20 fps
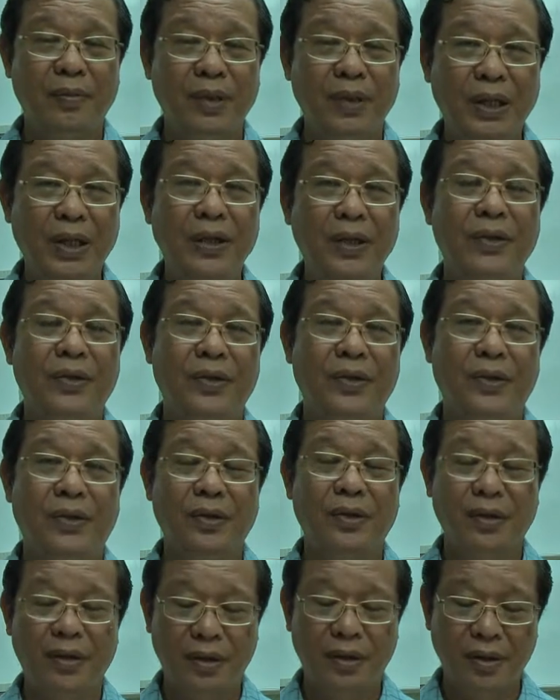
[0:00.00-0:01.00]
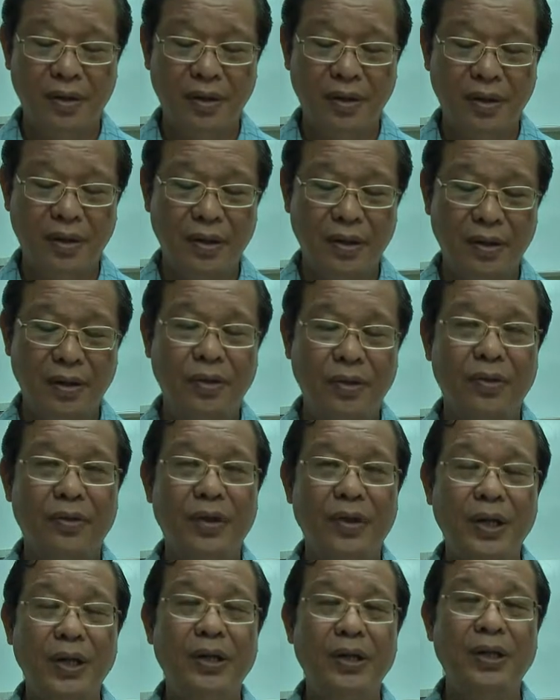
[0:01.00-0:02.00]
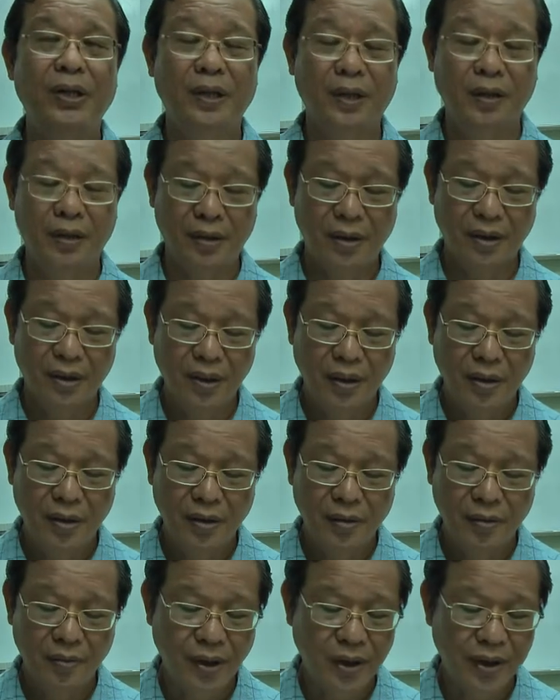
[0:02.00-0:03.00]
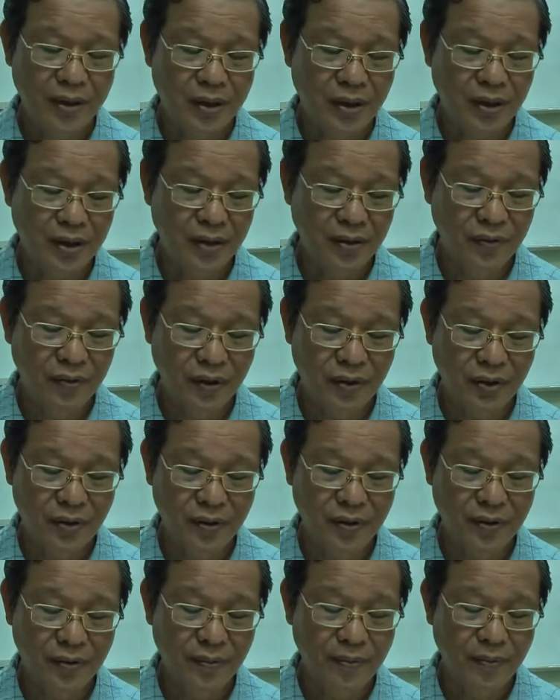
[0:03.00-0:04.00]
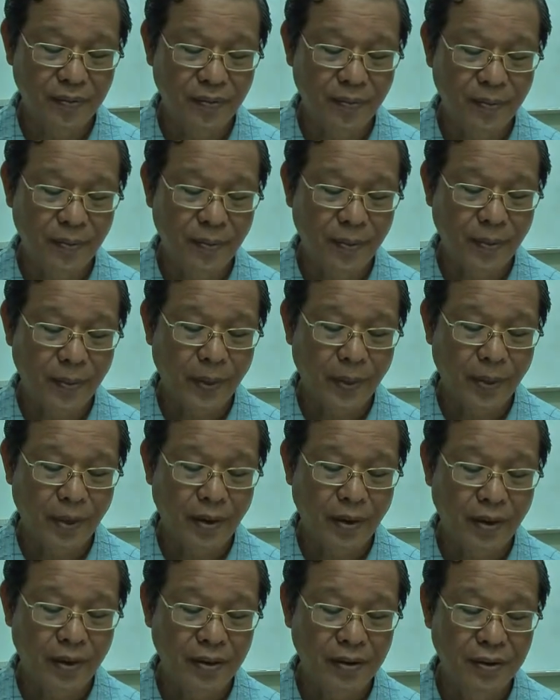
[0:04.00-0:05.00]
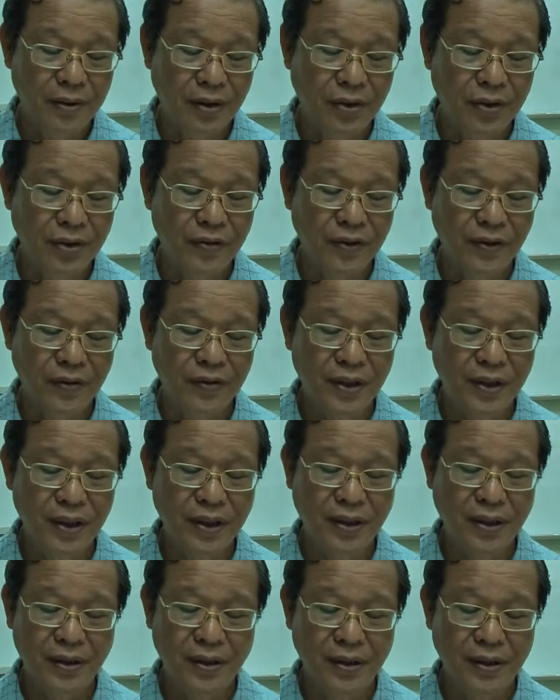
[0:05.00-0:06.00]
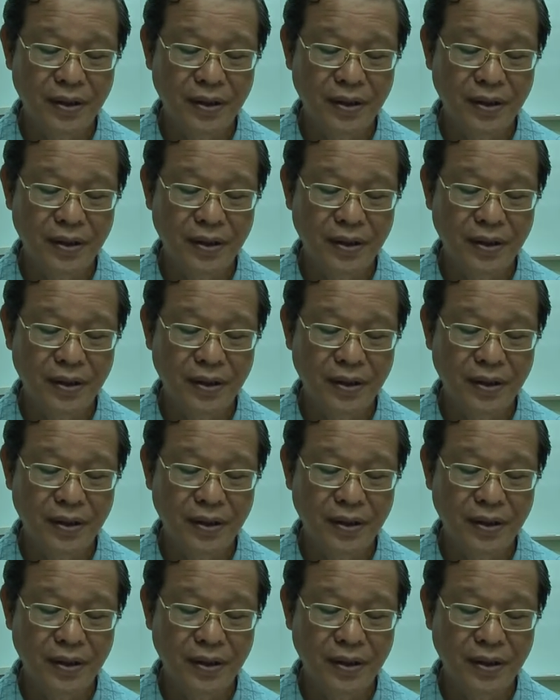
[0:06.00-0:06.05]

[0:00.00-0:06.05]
begins the training in mental cultivation. Section 15.